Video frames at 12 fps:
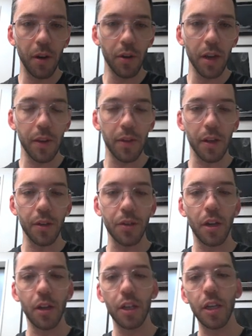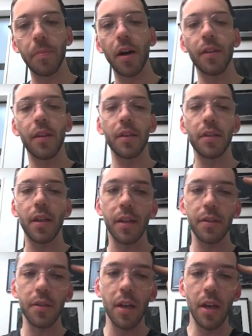looking at the histology behind these
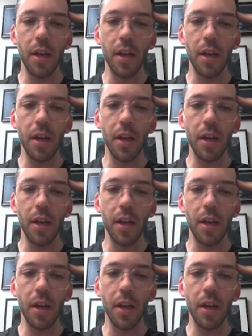things,